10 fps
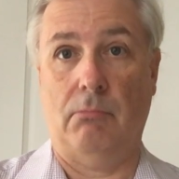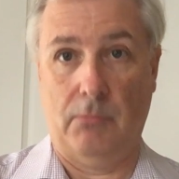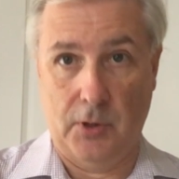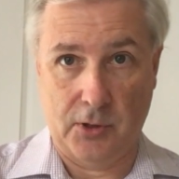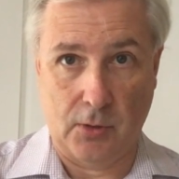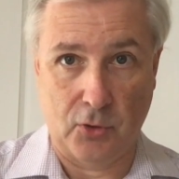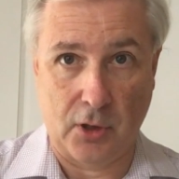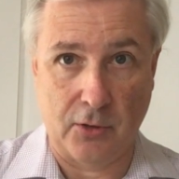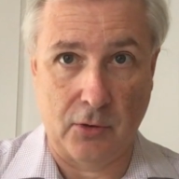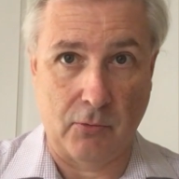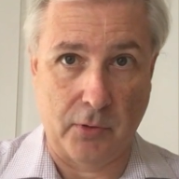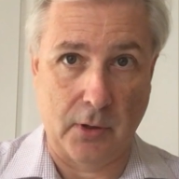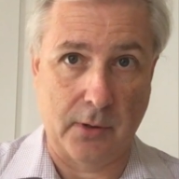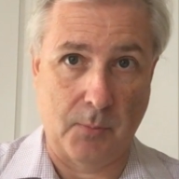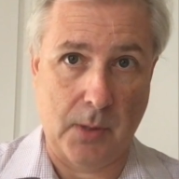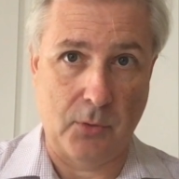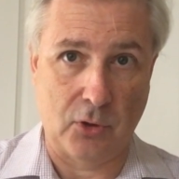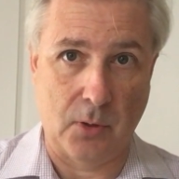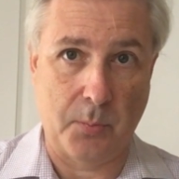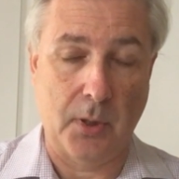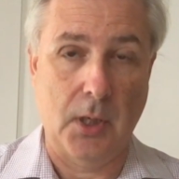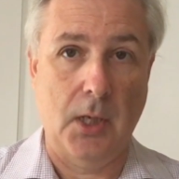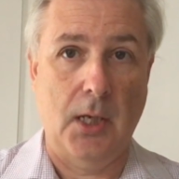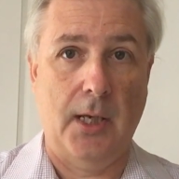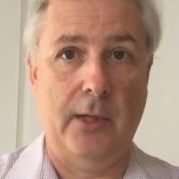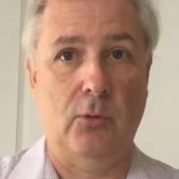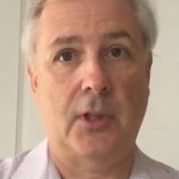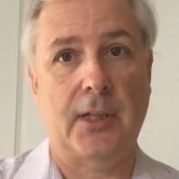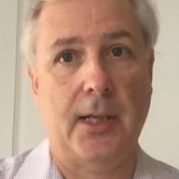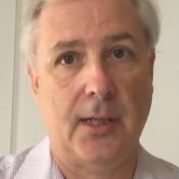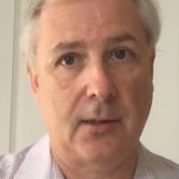the Association of Realtor membership, in order to gain